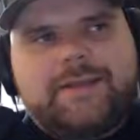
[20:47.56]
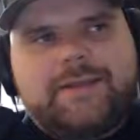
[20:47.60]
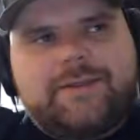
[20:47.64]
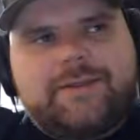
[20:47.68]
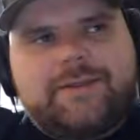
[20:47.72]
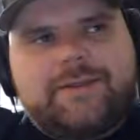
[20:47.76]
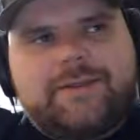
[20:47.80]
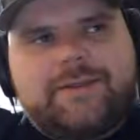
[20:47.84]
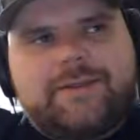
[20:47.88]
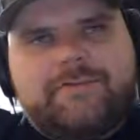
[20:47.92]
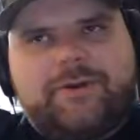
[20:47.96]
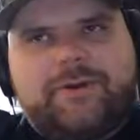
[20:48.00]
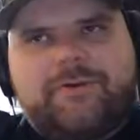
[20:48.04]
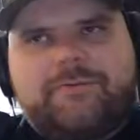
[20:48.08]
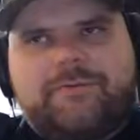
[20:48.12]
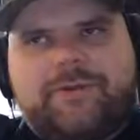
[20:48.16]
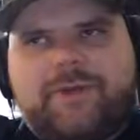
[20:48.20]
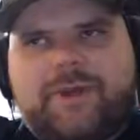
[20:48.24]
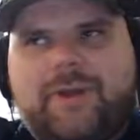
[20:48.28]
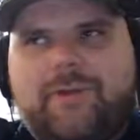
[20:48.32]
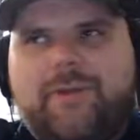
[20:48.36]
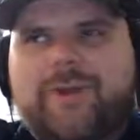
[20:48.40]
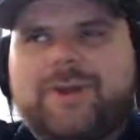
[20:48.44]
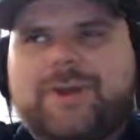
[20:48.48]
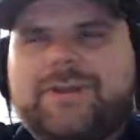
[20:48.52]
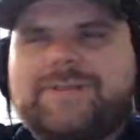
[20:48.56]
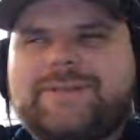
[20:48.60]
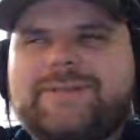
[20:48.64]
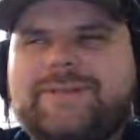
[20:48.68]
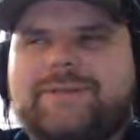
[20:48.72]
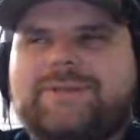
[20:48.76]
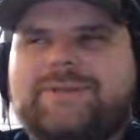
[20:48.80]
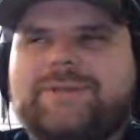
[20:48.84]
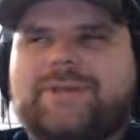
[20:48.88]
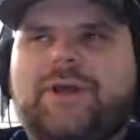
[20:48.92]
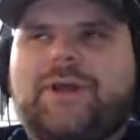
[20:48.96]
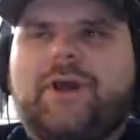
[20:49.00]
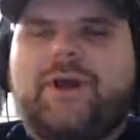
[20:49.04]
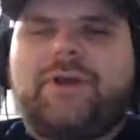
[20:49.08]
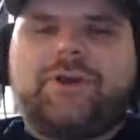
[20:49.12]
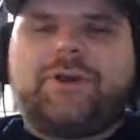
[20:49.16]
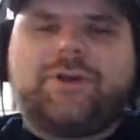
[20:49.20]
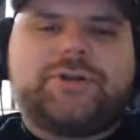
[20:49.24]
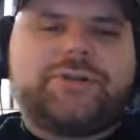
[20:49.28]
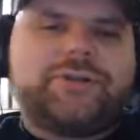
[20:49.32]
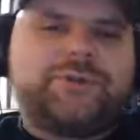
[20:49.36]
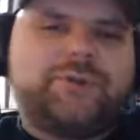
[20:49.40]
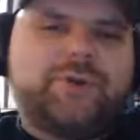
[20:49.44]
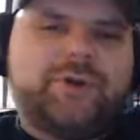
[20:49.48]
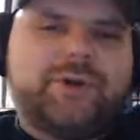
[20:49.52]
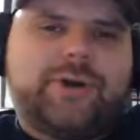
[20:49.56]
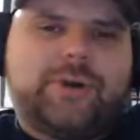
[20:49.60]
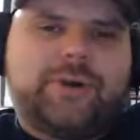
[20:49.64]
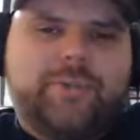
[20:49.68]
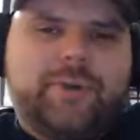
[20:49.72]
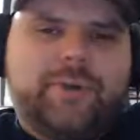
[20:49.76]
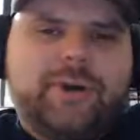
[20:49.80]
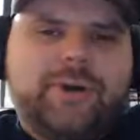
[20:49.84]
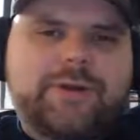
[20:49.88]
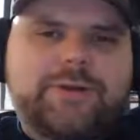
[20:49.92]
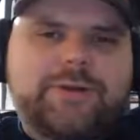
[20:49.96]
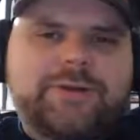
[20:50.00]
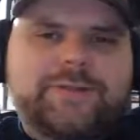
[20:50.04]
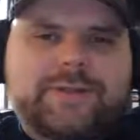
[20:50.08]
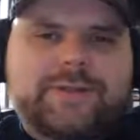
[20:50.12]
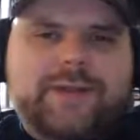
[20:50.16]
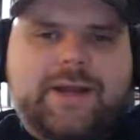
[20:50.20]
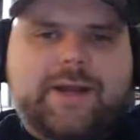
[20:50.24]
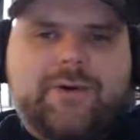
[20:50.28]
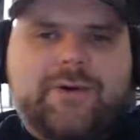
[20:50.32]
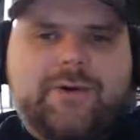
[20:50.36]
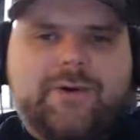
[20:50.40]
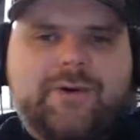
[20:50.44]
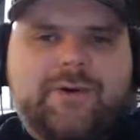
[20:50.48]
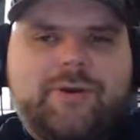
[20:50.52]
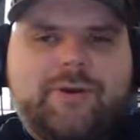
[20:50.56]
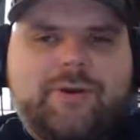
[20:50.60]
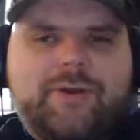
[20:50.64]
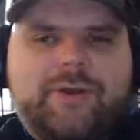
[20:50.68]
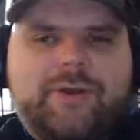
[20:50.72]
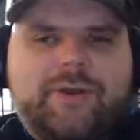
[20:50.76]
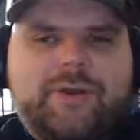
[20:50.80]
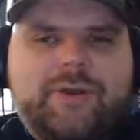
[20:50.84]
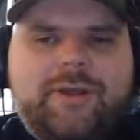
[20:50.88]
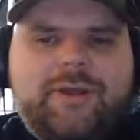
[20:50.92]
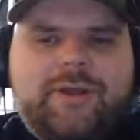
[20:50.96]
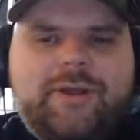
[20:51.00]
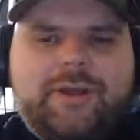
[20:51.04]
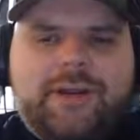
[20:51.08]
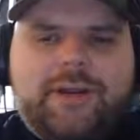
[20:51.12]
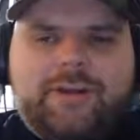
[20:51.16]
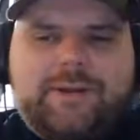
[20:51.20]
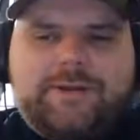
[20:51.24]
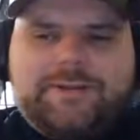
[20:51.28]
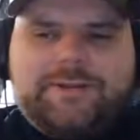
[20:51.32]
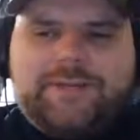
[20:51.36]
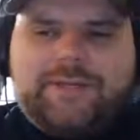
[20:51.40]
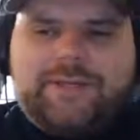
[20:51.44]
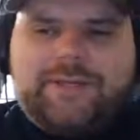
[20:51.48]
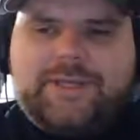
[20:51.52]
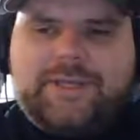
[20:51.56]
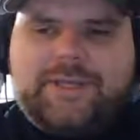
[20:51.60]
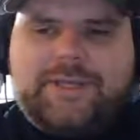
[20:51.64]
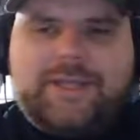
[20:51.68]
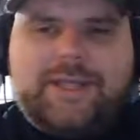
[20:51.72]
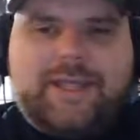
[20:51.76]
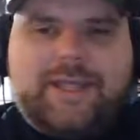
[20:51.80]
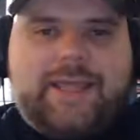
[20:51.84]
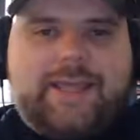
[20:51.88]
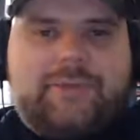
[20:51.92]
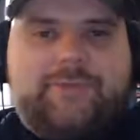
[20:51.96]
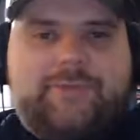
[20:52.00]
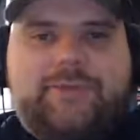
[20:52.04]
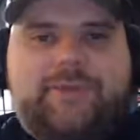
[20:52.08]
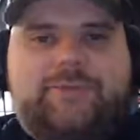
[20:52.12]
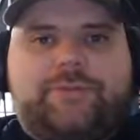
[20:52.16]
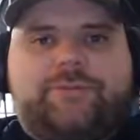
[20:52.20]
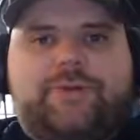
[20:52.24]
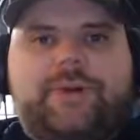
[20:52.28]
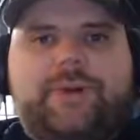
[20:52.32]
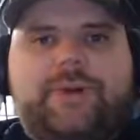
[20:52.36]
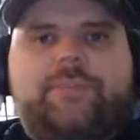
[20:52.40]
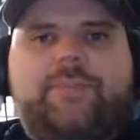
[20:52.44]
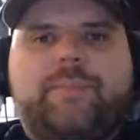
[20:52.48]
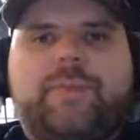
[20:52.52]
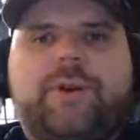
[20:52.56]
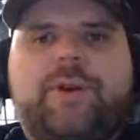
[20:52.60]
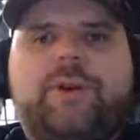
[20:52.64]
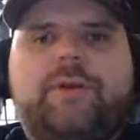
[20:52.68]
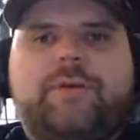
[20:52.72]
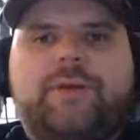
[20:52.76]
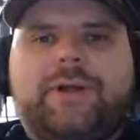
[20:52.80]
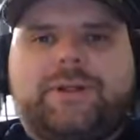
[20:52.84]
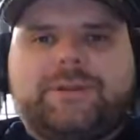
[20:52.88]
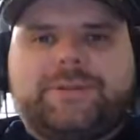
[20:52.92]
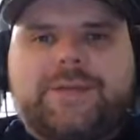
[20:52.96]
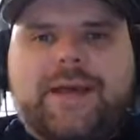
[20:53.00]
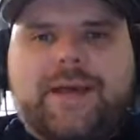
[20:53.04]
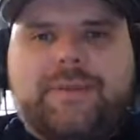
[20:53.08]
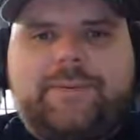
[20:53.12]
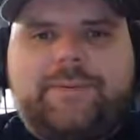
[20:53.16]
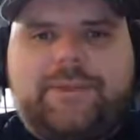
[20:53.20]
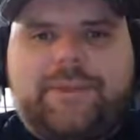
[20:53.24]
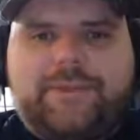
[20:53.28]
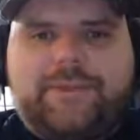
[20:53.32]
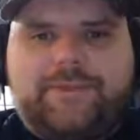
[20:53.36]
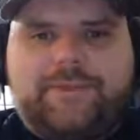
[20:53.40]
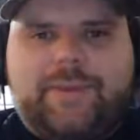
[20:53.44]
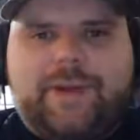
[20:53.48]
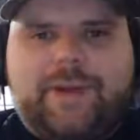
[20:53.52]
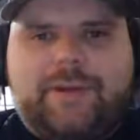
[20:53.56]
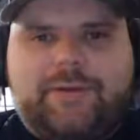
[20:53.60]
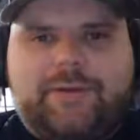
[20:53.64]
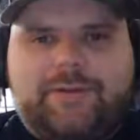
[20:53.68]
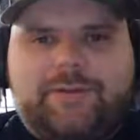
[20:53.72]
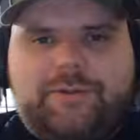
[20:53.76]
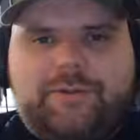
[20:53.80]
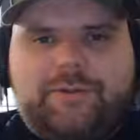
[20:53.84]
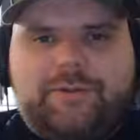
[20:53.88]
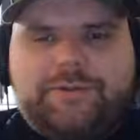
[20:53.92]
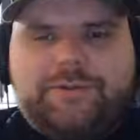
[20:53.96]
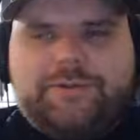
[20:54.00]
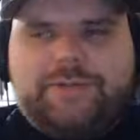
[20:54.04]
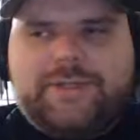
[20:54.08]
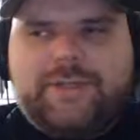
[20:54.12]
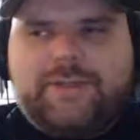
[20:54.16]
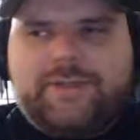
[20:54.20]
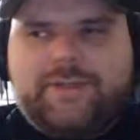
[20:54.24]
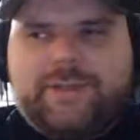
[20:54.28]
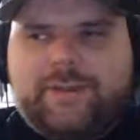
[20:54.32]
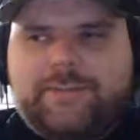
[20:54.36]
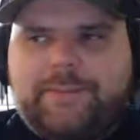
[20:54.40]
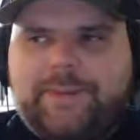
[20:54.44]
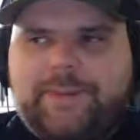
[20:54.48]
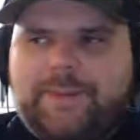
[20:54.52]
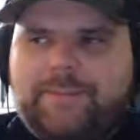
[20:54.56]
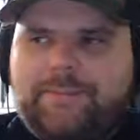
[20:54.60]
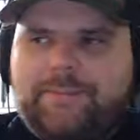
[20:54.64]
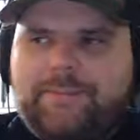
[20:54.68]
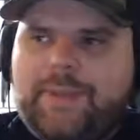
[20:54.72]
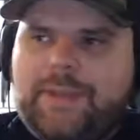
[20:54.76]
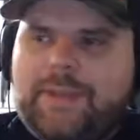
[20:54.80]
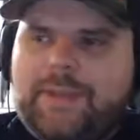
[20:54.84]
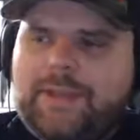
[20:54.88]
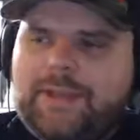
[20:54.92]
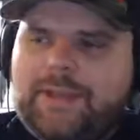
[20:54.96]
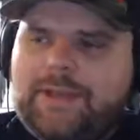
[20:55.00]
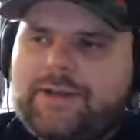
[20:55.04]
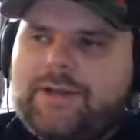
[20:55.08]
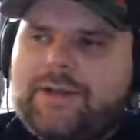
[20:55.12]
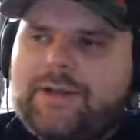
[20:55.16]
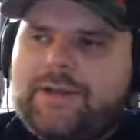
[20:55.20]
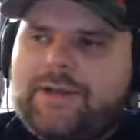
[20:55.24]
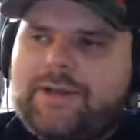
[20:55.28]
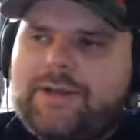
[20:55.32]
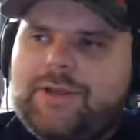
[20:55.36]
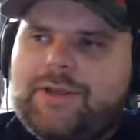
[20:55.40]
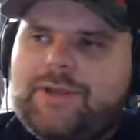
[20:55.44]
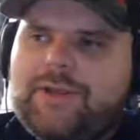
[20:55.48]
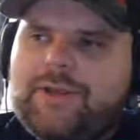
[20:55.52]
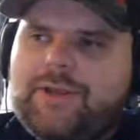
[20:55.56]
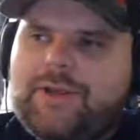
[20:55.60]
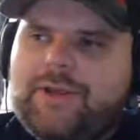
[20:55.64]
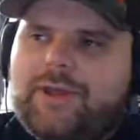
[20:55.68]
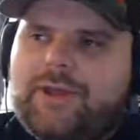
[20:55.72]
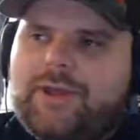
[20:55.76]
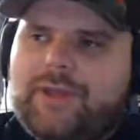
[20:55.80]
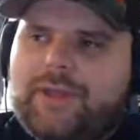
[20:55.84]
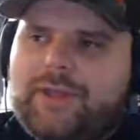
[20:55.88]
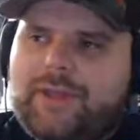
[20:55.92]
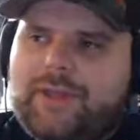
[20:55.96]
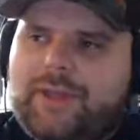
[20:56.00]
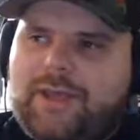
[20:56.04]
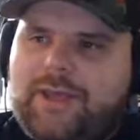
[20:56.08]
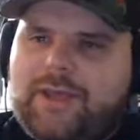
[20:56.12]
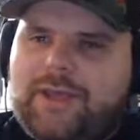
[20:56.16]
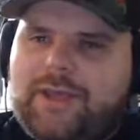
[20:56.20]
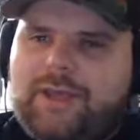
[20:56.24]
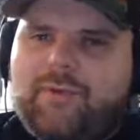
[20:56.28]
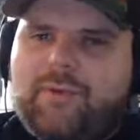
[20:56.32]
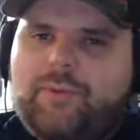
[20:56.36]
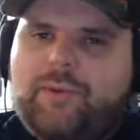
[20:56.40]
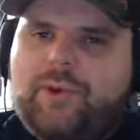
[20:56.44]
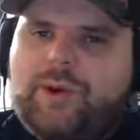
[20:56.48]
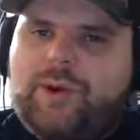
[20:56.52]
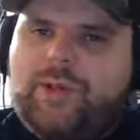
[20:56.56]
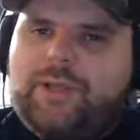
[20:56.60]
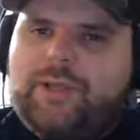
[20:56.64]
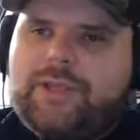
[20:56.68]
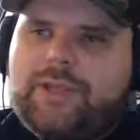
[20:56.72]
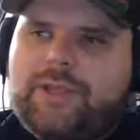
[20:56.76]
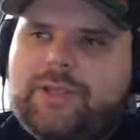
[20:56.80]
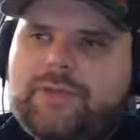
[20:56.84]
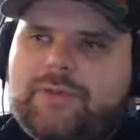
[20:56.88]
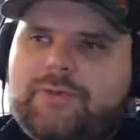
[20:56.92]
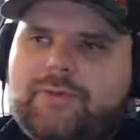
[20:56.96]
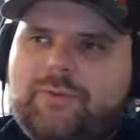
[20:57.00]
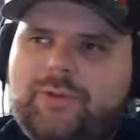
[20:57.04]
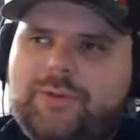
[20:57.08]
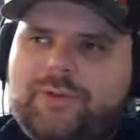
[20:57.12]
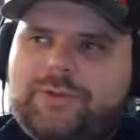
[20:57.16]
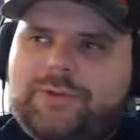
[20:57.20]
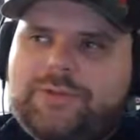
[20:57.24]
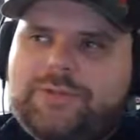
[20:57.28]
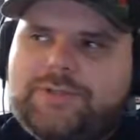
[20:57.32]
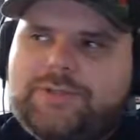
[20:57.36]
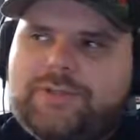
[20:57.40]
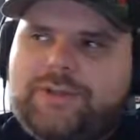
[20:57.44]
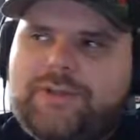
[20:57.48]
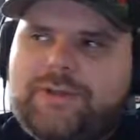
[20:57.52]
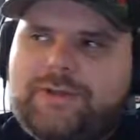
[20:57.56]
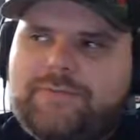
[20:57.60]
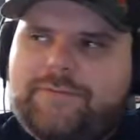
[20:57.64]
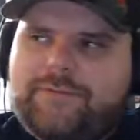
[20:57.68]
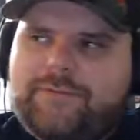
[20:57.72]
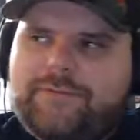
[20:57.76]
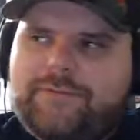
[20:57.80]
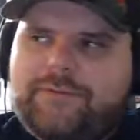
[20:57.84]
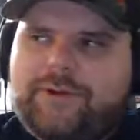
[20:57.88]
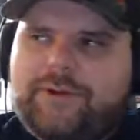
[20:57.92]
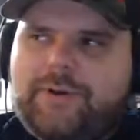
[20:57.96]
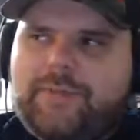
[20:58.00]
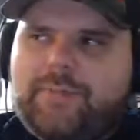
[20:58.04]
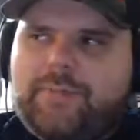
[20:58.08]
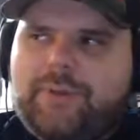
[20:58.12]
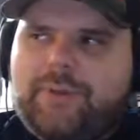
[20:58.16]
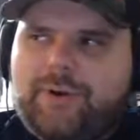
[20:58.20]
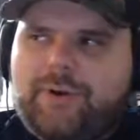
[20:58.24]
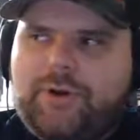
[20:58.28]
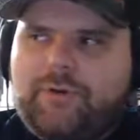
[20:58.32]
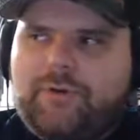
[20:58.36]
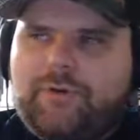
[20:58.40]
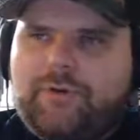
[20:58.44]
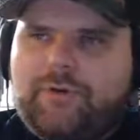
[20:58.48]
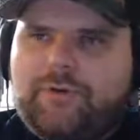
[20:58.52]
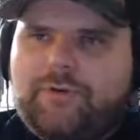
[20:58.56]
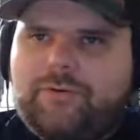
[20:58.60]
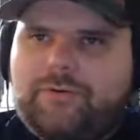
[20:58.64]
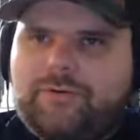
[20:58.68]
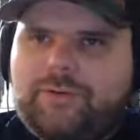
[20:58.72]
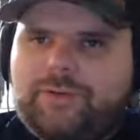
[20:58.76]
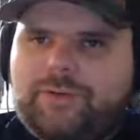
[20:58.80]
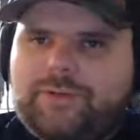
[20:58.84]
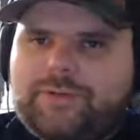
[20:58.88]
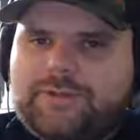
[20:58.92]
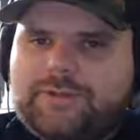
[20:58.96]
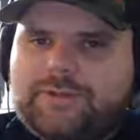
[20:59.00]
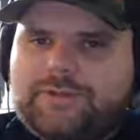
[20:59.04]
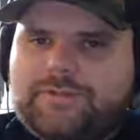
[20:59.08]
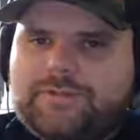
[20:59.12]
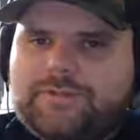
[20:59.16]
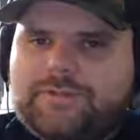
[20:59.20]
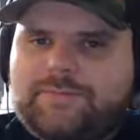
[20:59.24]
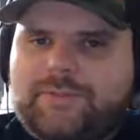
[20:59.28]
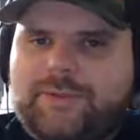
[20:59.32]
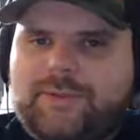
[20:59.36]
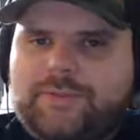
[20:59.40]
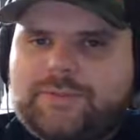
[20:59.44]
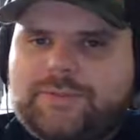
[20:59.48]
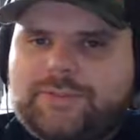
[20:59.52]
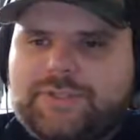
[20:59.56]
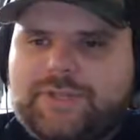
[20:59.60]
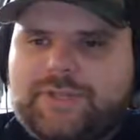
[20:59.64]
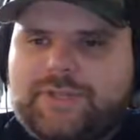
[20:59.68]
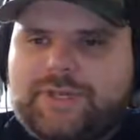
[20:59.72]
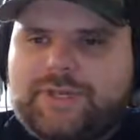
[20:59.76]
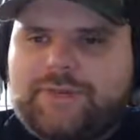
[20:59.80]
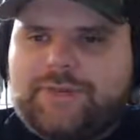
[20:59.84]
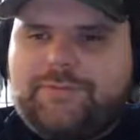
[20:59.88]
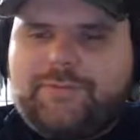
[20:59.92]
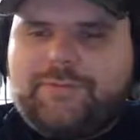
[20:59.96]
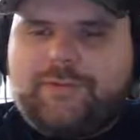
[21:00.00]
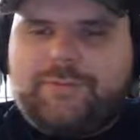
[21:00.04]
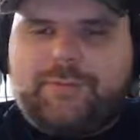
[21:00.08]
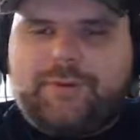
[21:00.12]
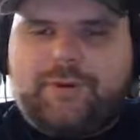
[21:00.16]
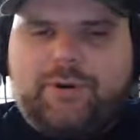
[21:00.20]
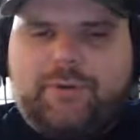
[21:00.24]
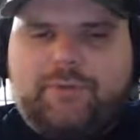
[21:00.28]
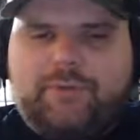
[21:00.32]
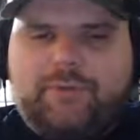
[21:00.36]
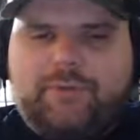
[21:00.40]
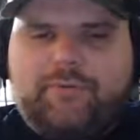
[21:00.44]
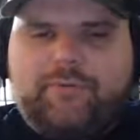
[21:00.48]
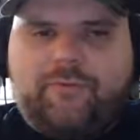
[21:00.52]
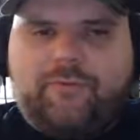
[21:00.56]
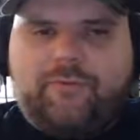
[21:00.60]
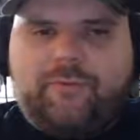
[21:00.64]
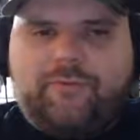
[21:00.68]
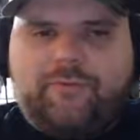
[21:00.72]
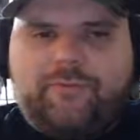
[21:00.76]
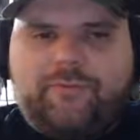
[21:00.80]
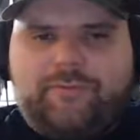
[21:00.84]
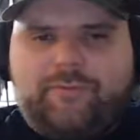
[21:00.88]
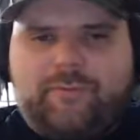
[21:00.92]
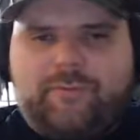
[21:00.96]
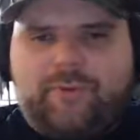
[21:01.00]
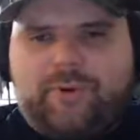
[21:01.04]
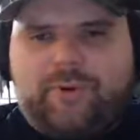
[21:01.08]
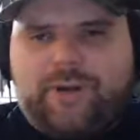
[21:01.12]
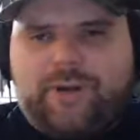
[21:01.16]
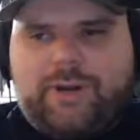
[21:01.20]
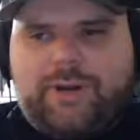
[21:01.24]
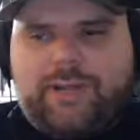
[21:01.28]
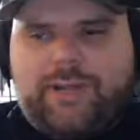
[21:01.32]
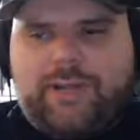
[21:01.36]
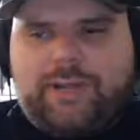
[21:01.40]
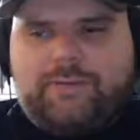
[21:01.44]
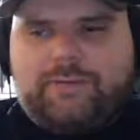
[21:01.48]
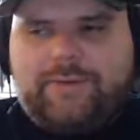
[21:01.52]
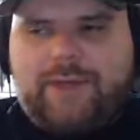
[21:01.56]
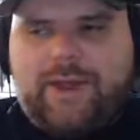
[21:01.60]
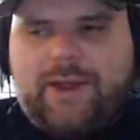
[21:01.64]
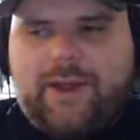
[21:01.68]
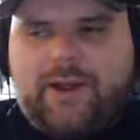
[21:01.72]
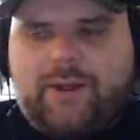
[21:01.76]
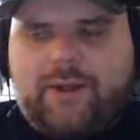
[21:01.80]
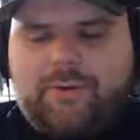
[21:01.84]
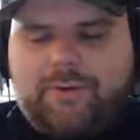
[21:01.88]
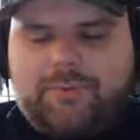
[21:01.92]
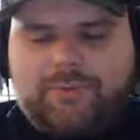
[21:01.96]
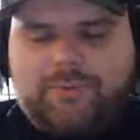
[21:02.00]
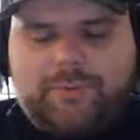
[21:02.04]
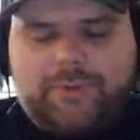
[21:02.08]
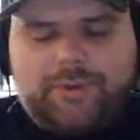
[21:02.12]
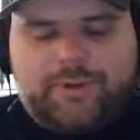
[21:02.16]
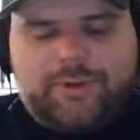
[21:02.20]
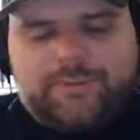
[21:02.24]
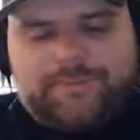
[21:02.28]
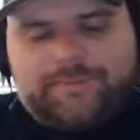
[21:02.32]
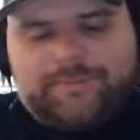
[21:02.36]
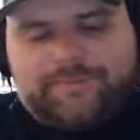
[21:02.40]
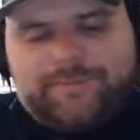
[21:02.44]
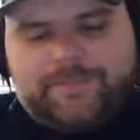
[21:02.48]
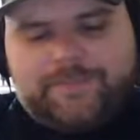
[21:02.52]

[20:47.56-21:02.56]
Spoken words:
the Firefly, I want to say it was like under $200 now. And I was like, and they came with a threaded barrel on top of that, the model that they were selling. I'm like, man, I kind of want to get one to have the threaded barrel, because I was looking at a threaded barrel before for the one I have now, but